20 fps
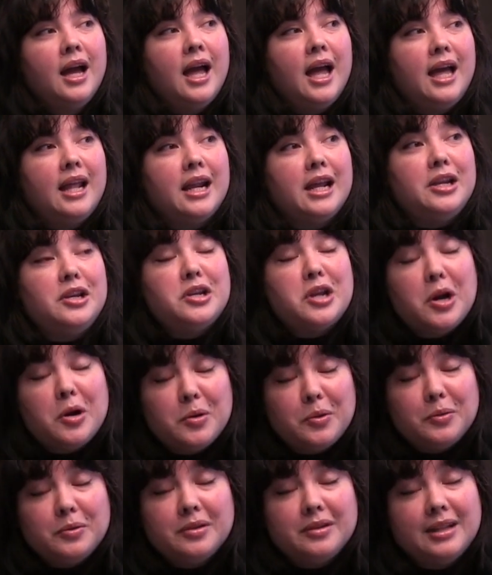And I
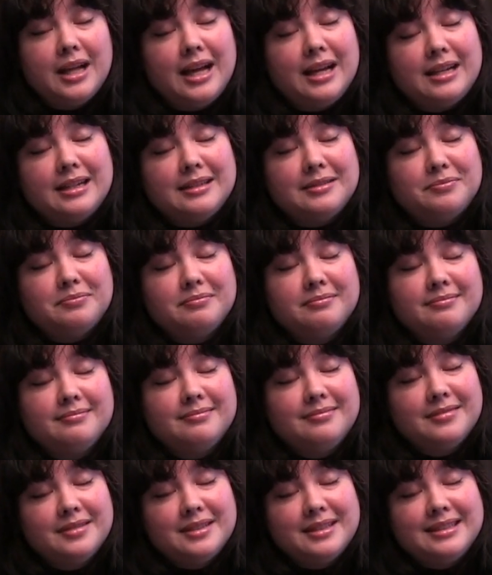know
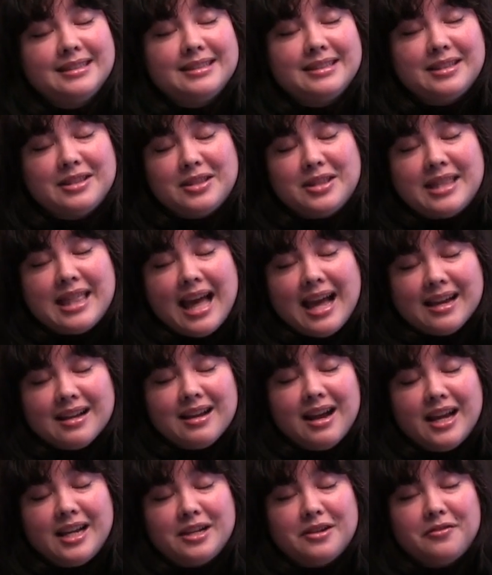that
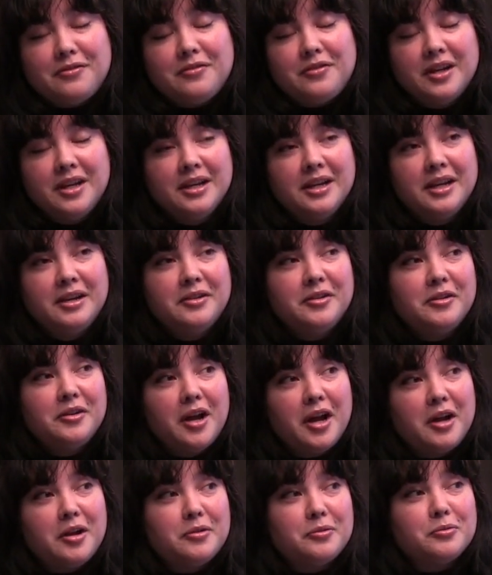kind of
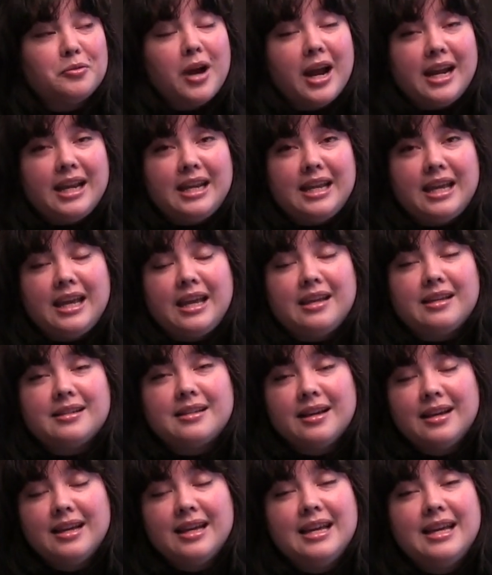
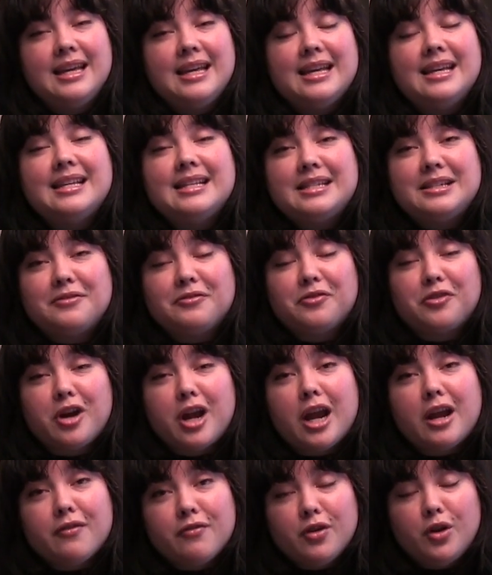writing isn't for
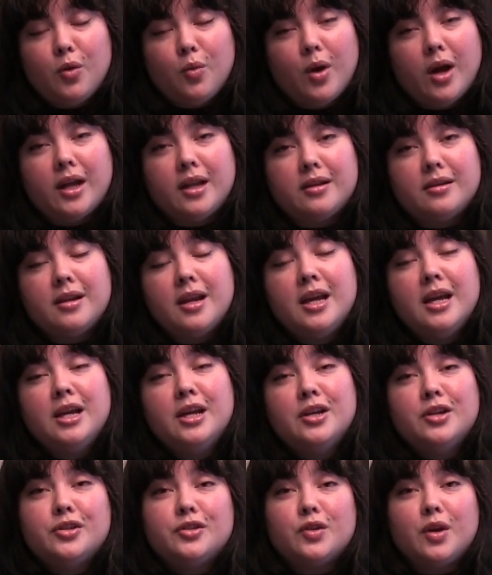everyone,
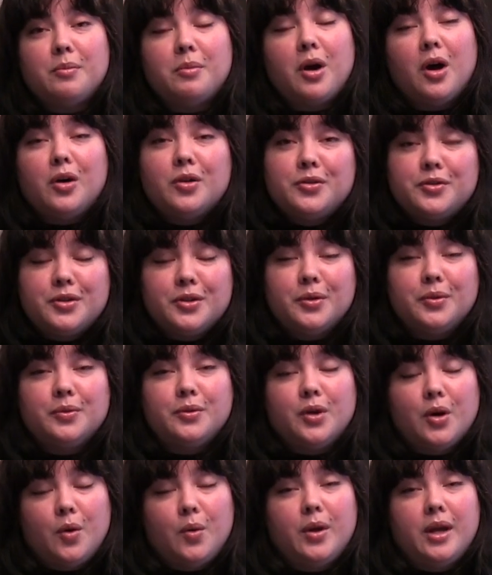so I'm also
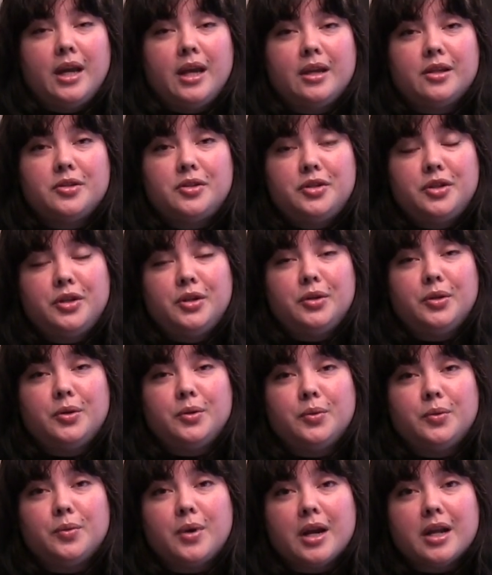going
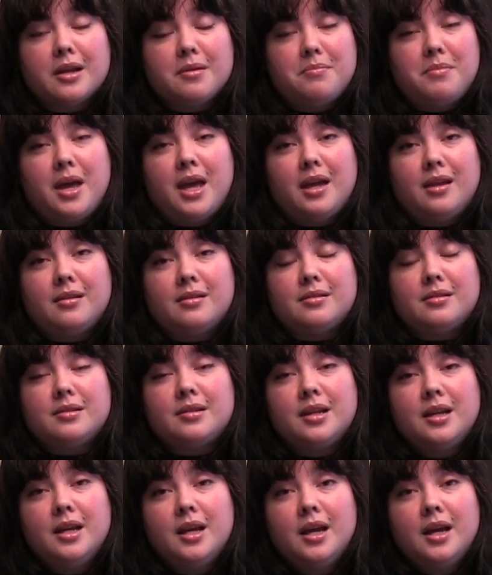to recommend